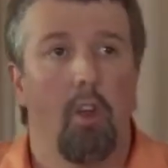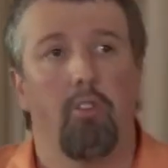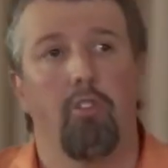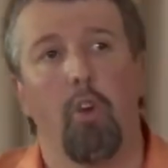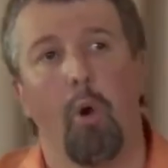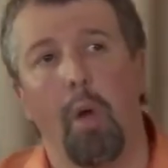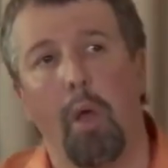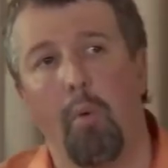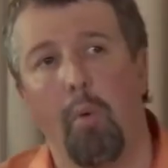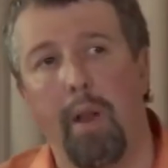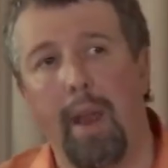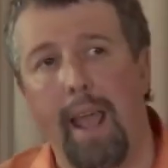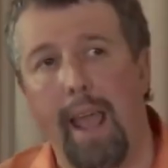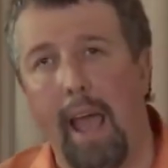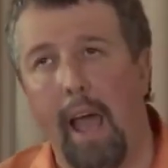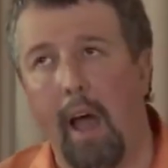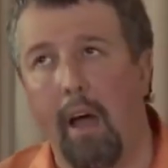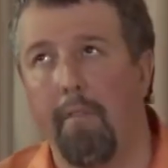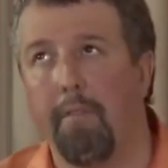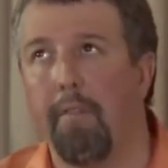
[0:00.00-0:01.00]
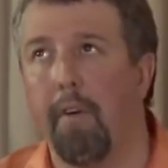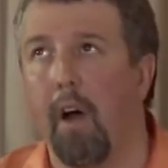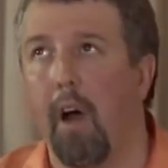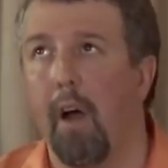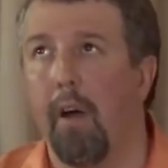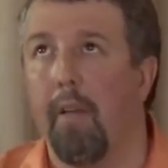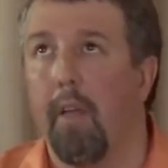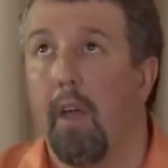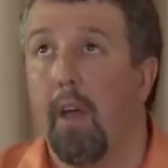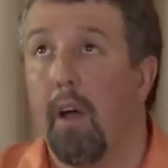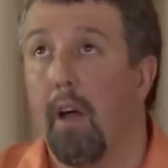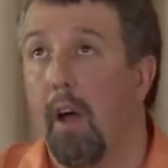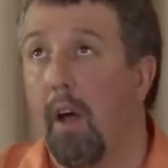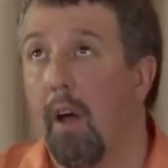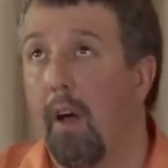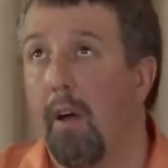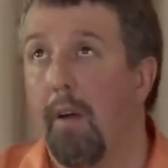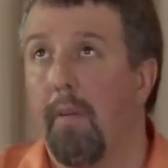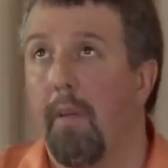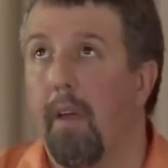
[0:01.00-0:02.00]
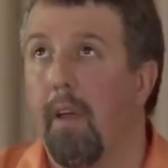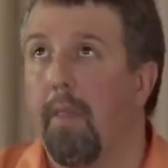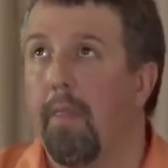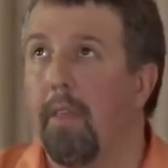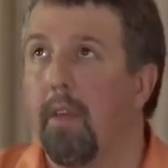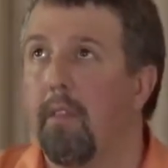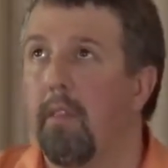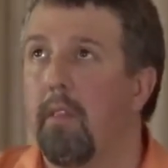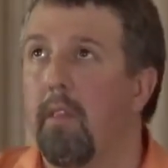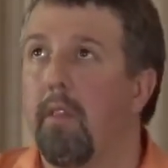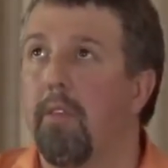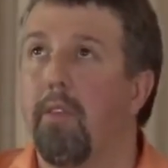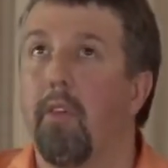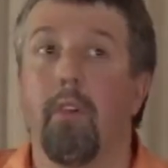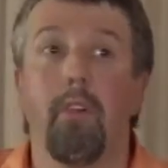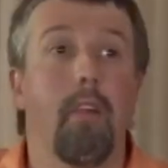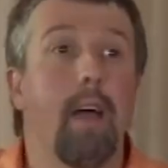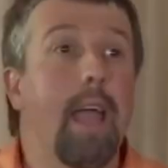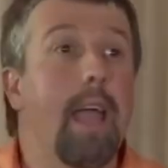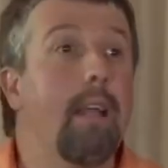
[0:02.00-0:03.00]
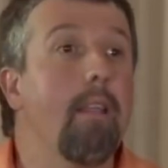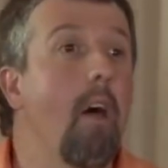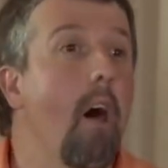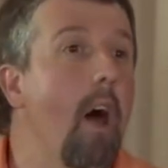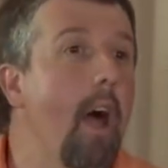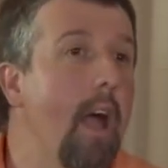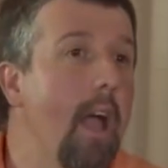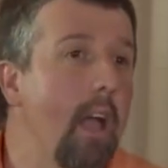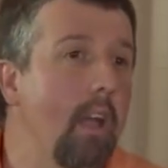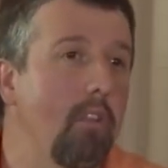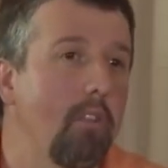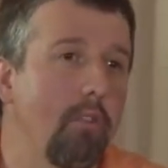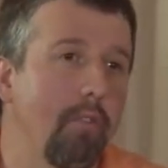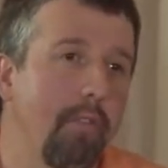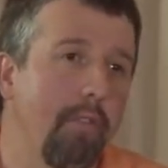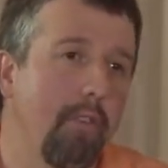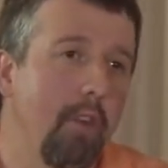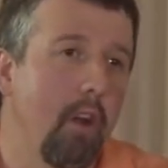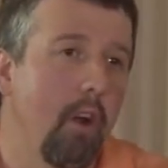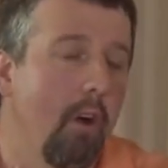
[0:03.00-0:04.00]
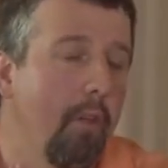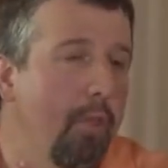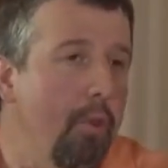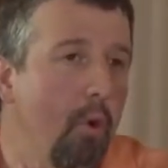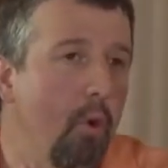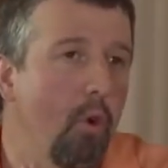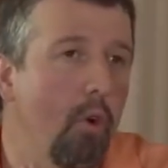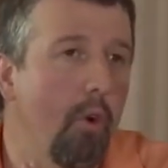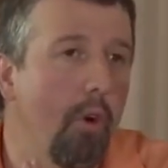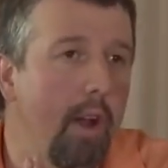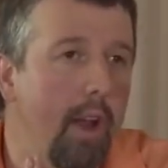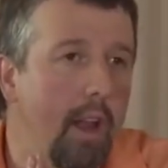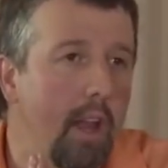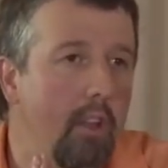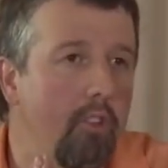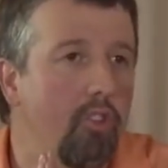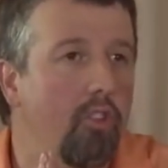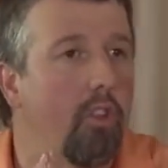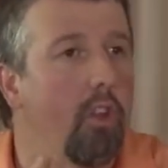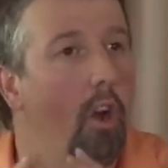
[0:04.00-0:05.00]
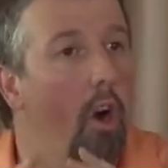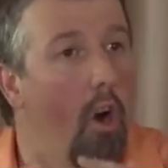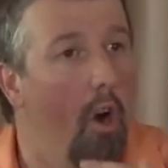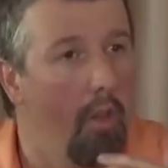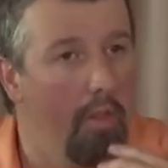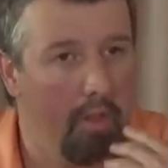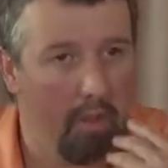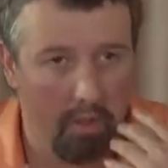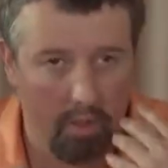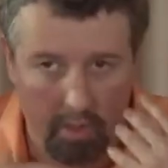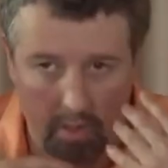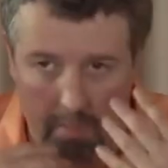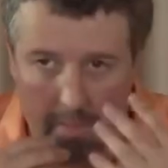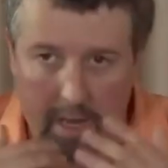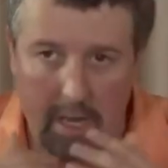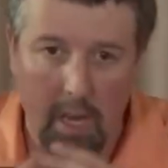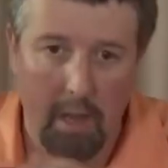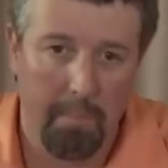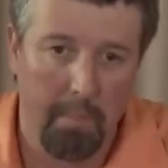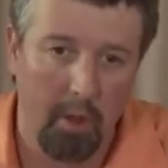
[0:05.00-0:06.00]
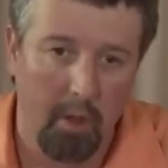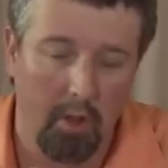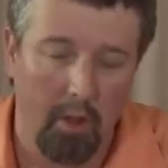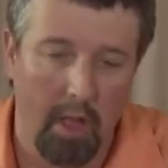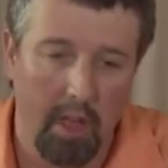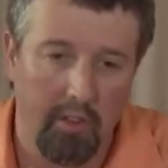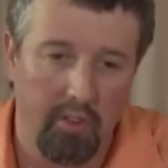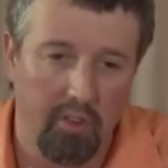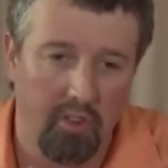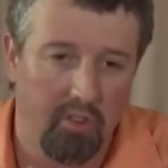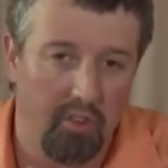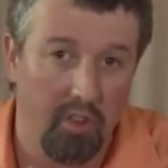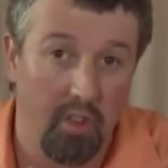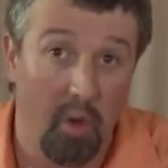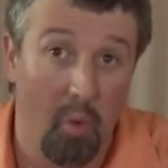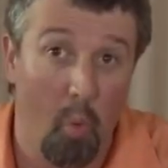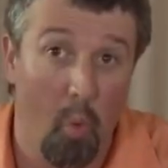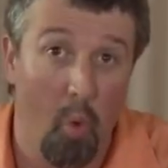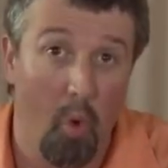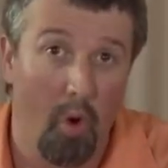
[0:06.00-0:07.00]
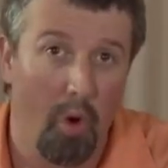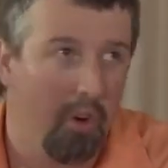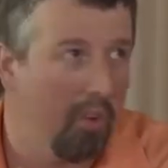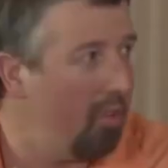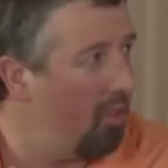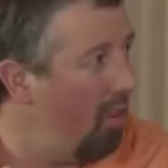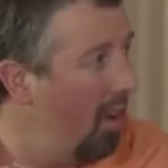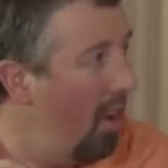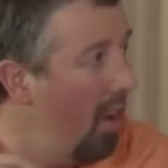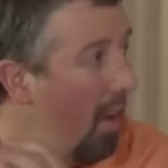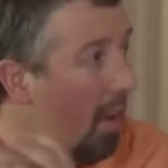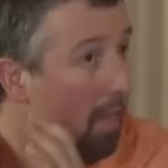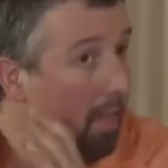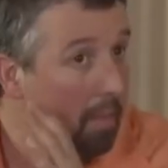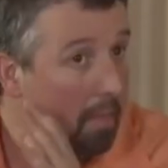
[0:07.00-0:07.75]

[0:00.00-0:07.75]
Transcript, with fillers: So it would have uh, uh, the, the ley lines, you know, through Greenwich and all the, the manipulations and the wars